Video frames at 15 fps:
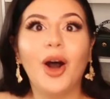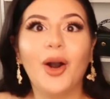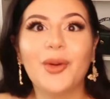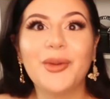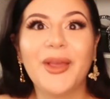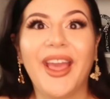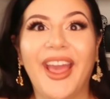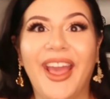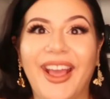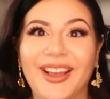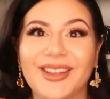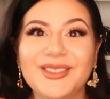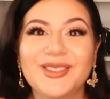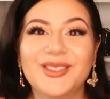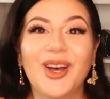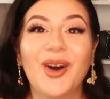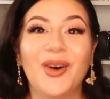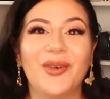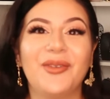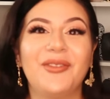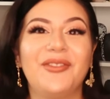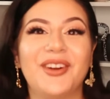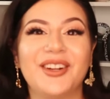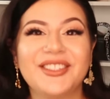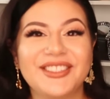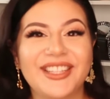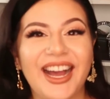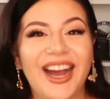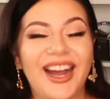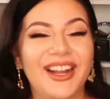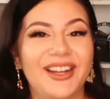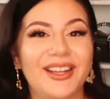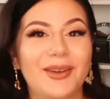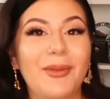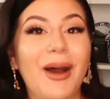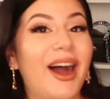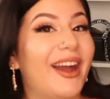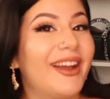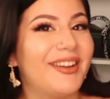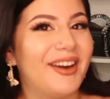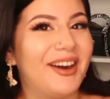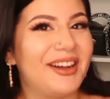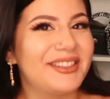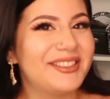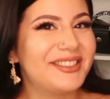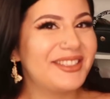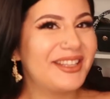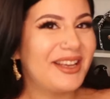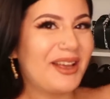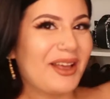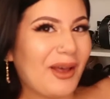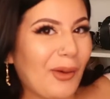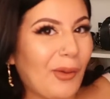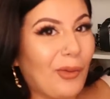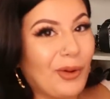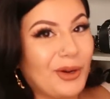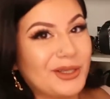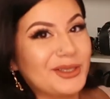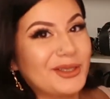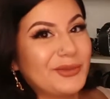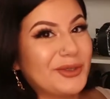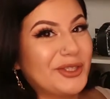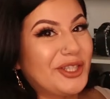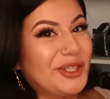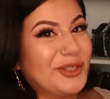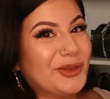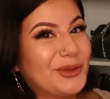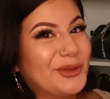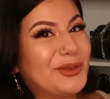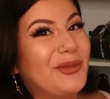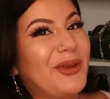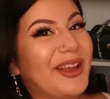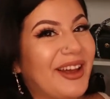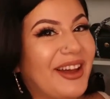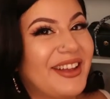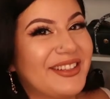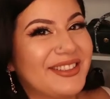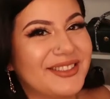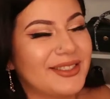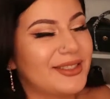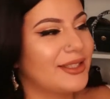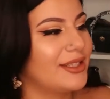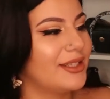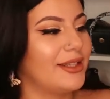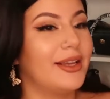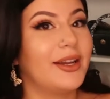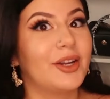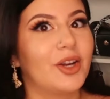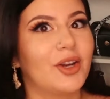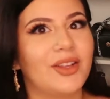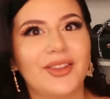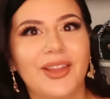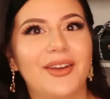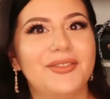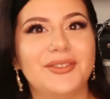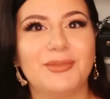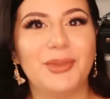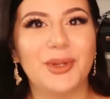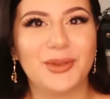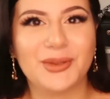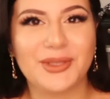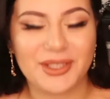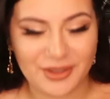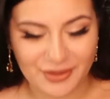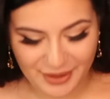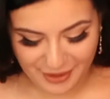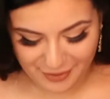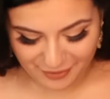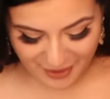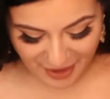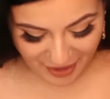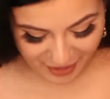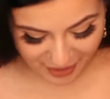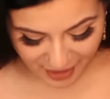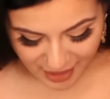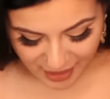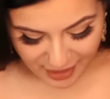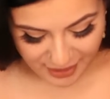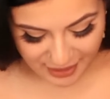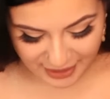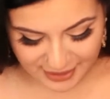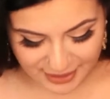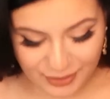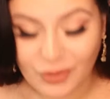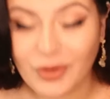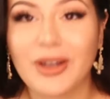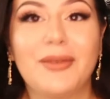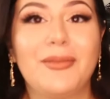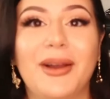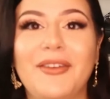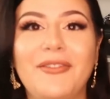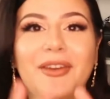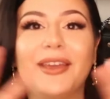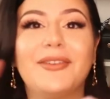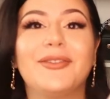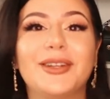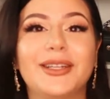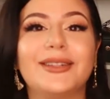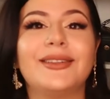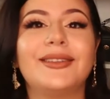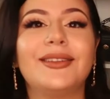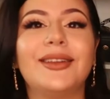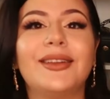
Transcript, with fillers: okay so first item I got or some shoes because your girl loves boots during the fall. That's one of my favorite